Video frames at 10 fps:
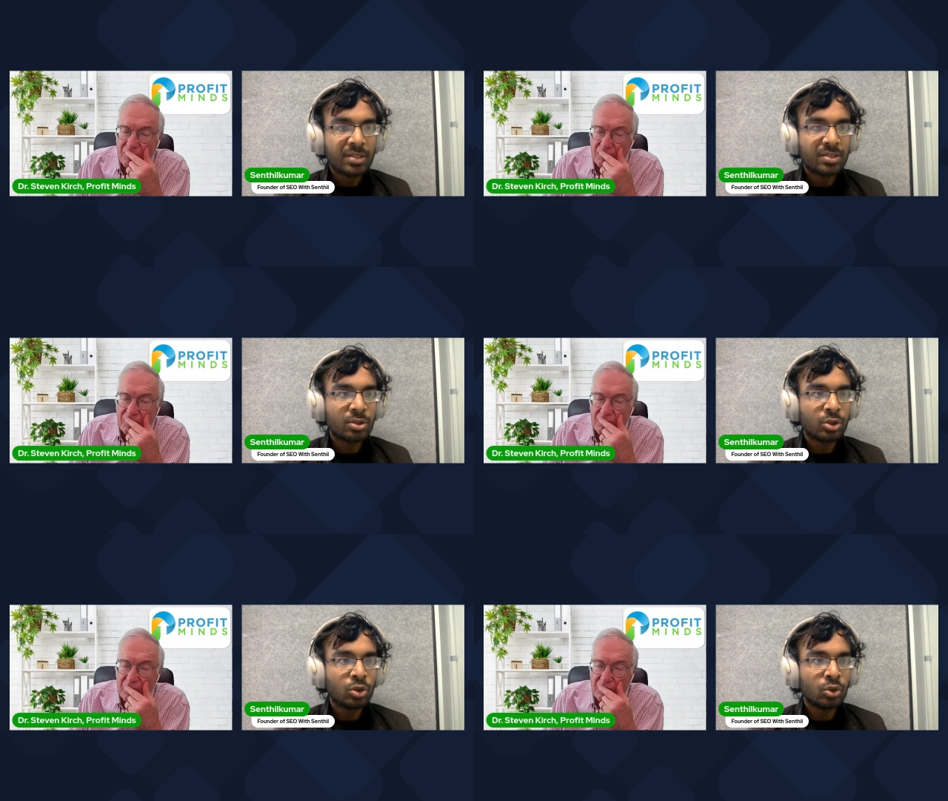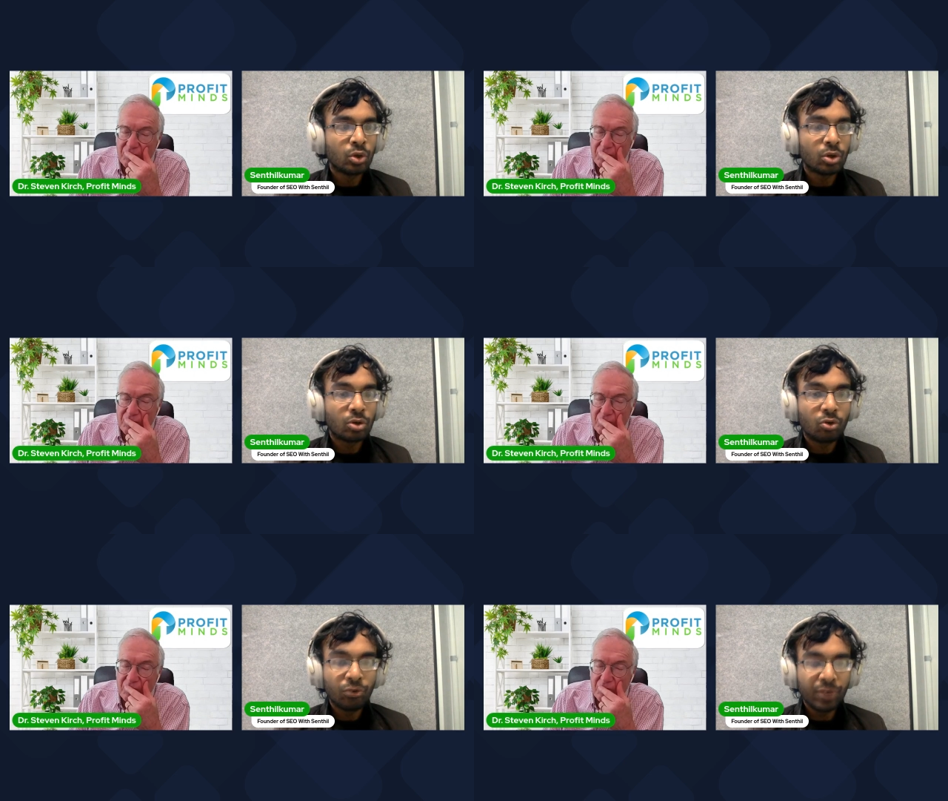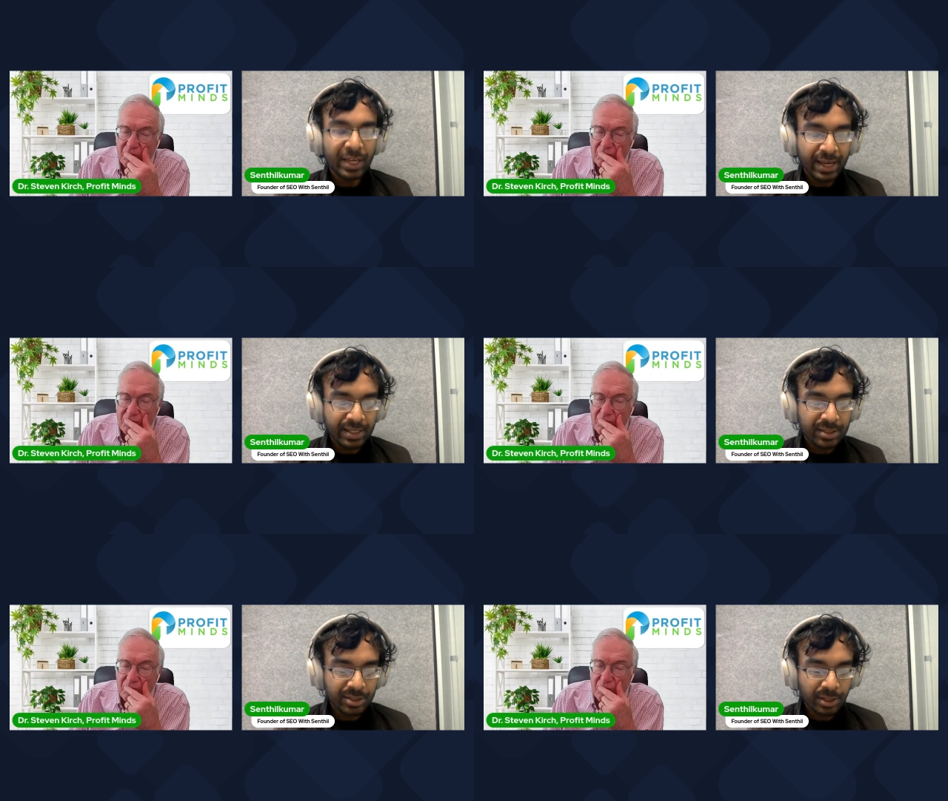Speaker 1: is to
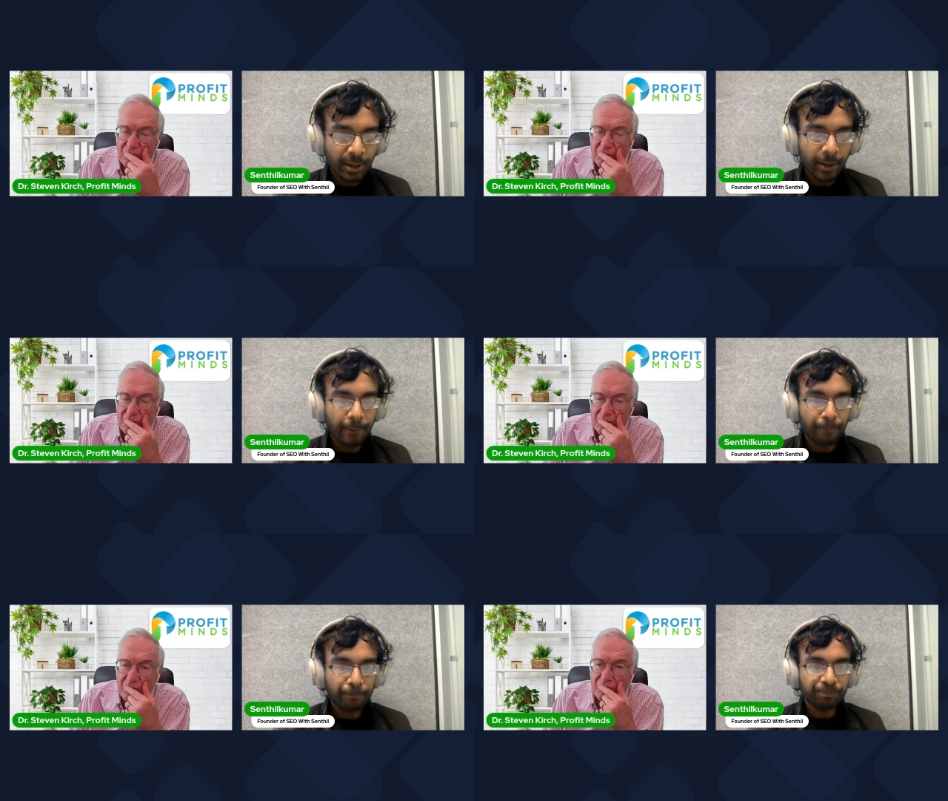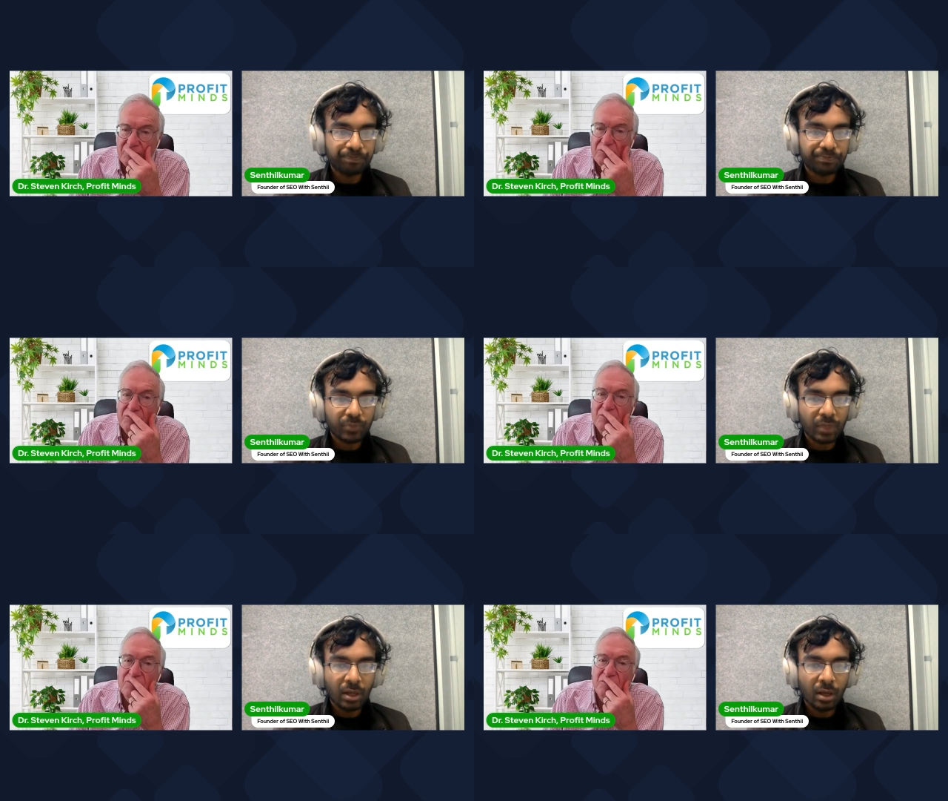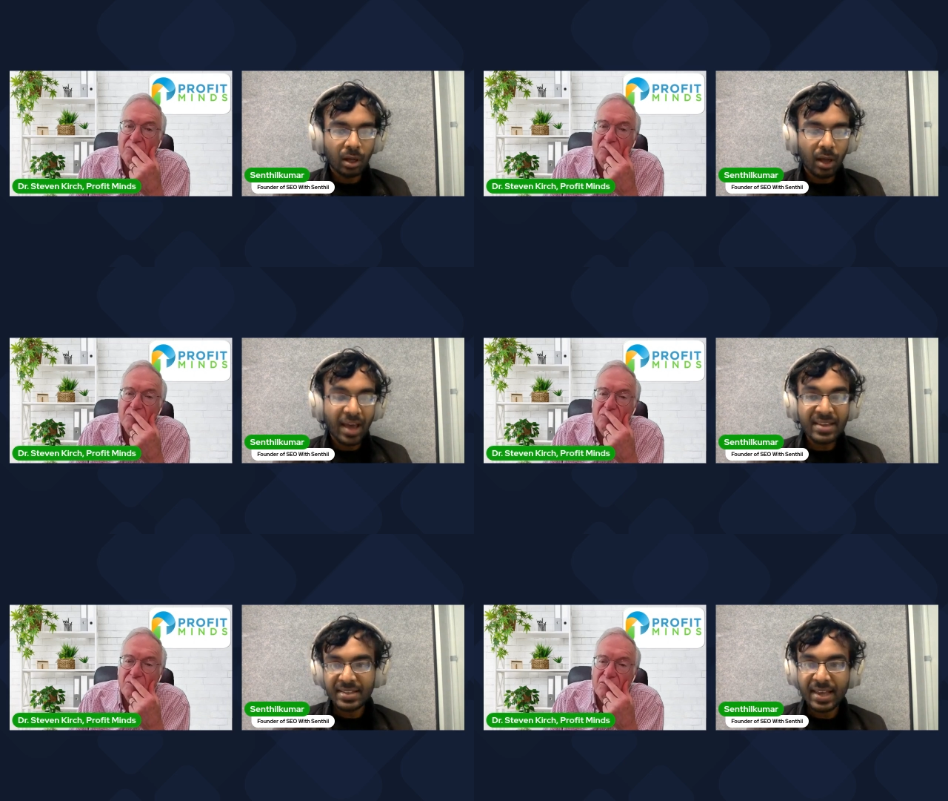create
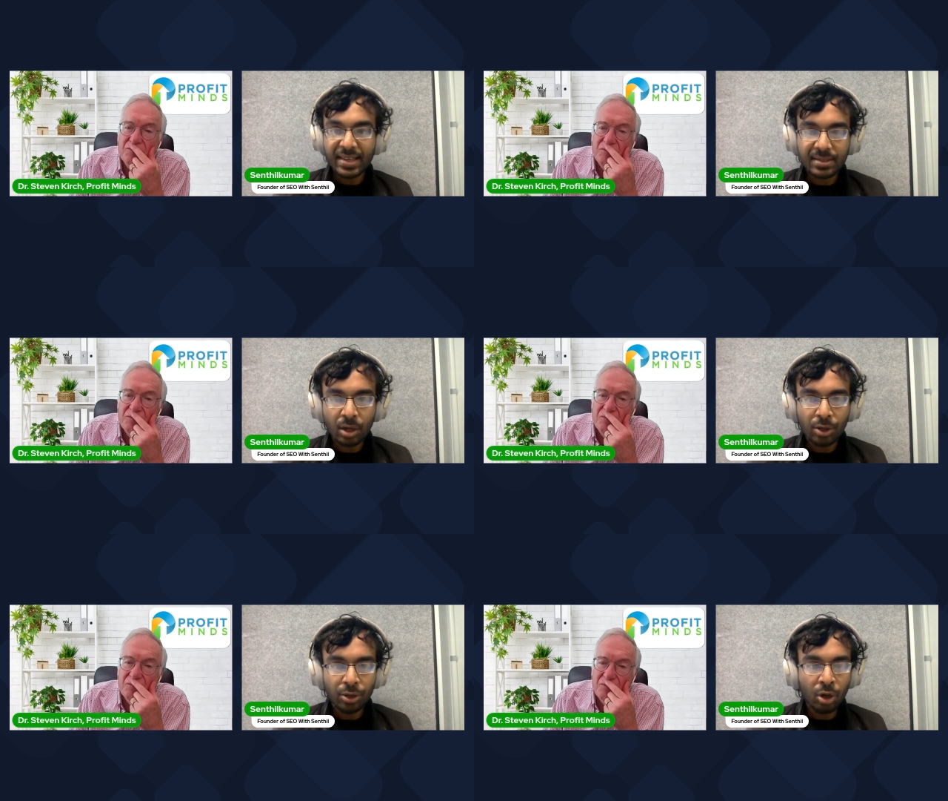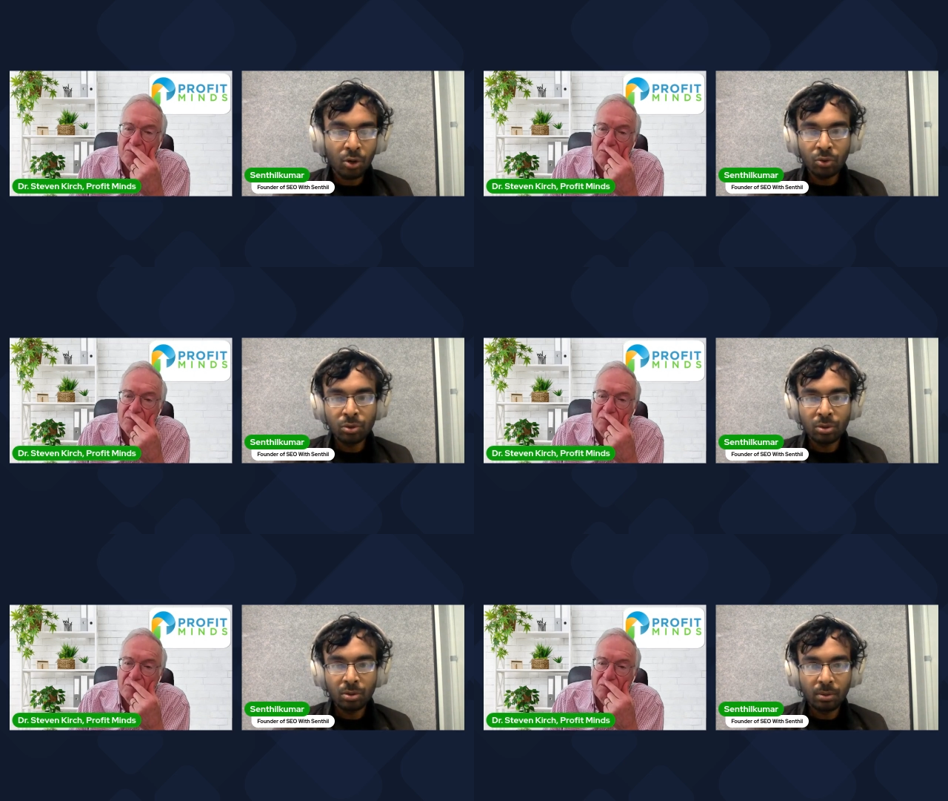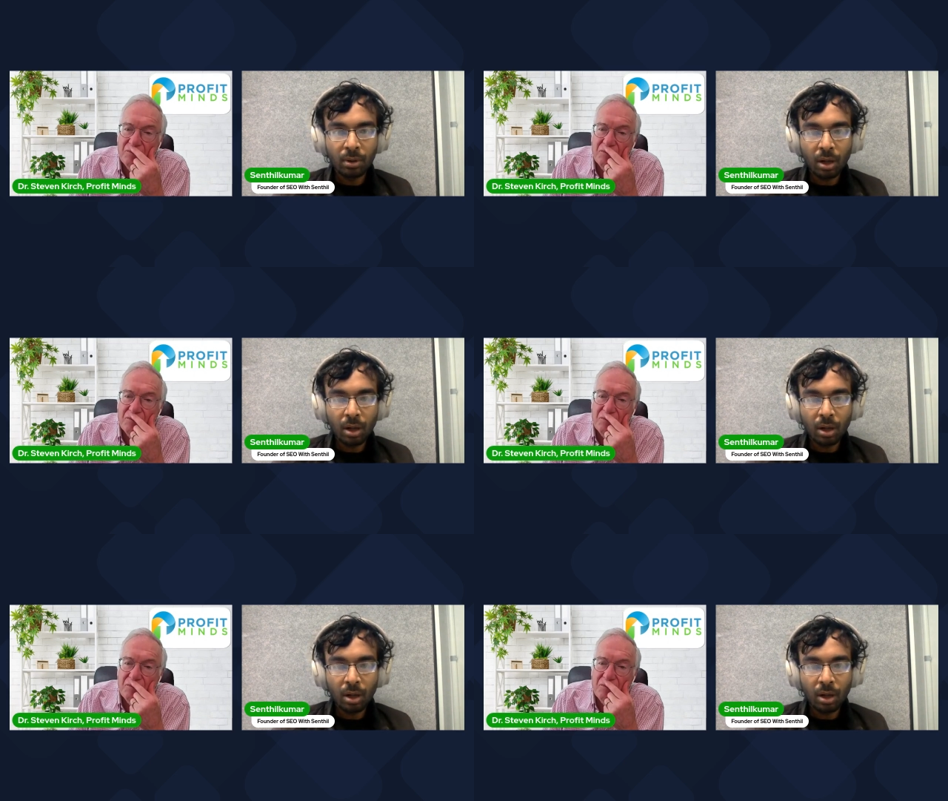assets on your own